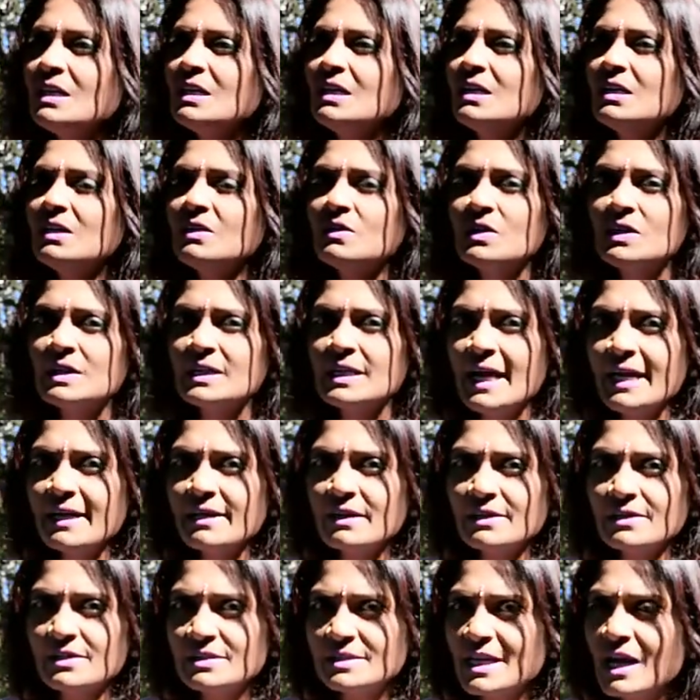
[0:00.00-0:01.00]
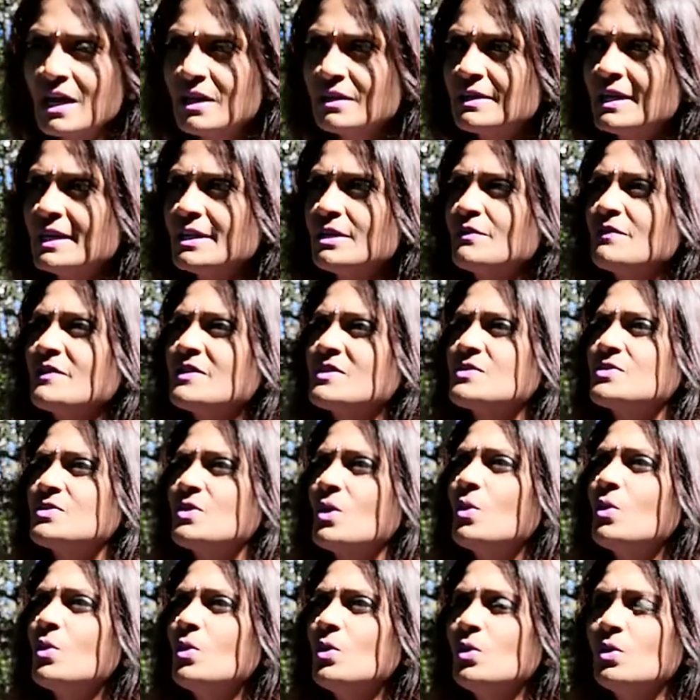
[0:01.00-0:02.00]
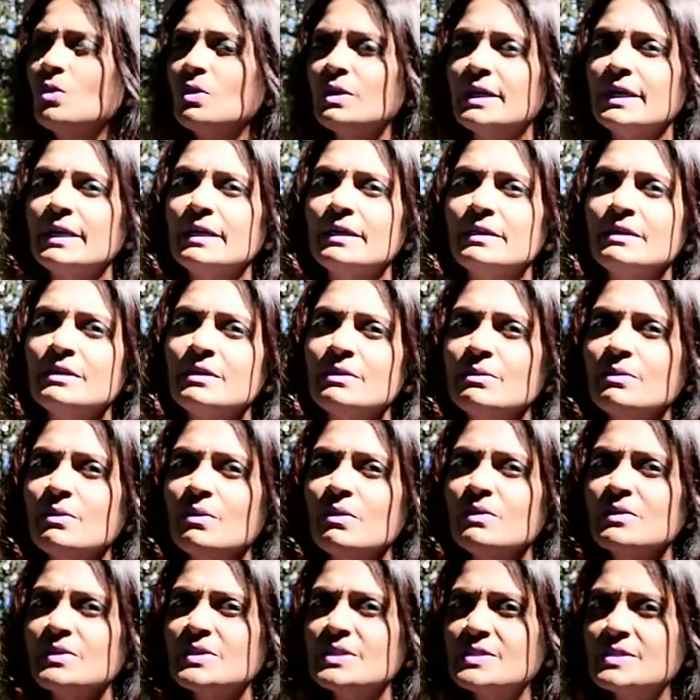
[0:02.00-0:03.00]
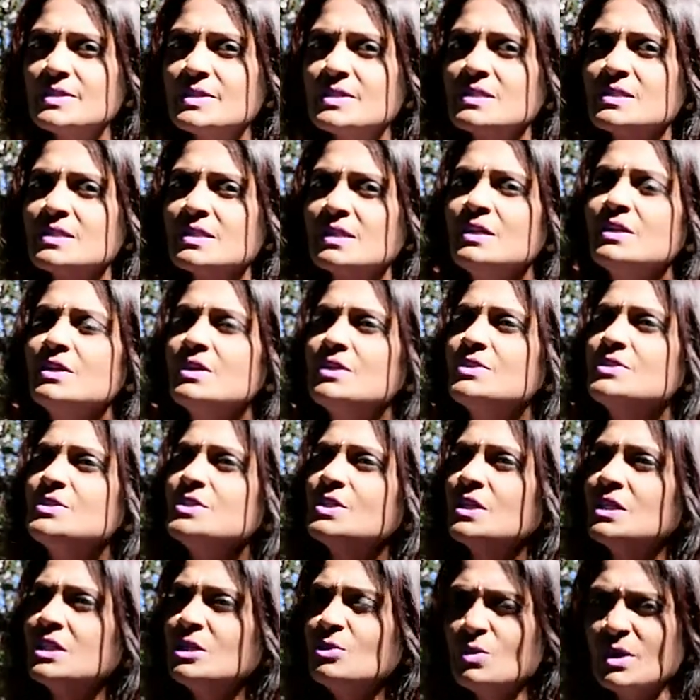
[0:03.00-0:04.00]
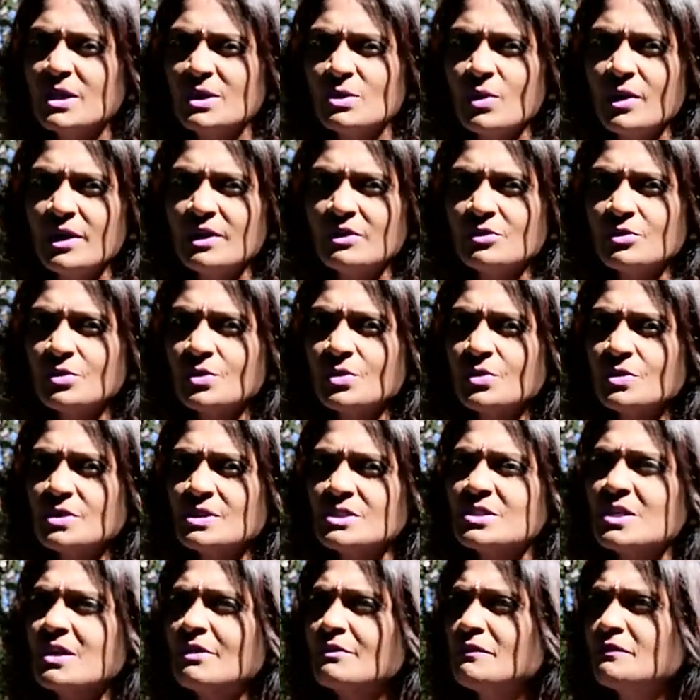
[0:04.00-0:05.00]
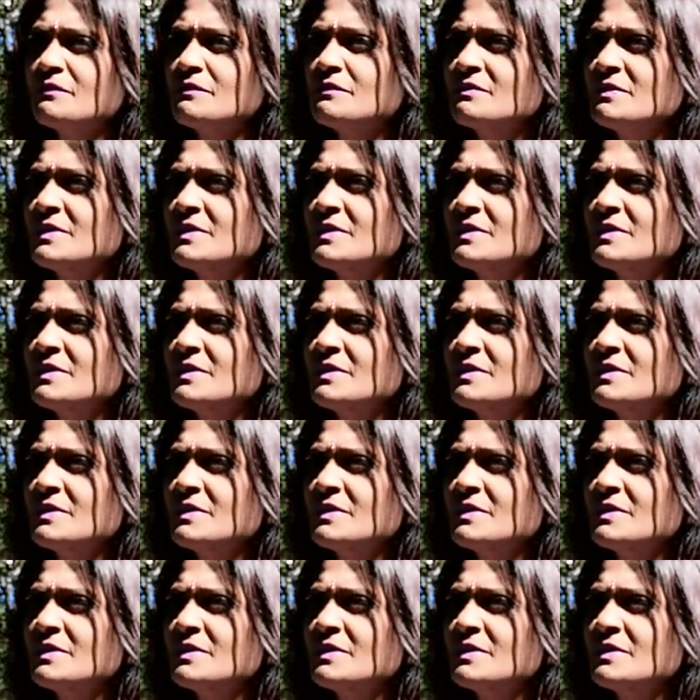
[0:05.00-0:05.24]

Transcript: a little dark night of the soul, and all this journey we're going through, tough,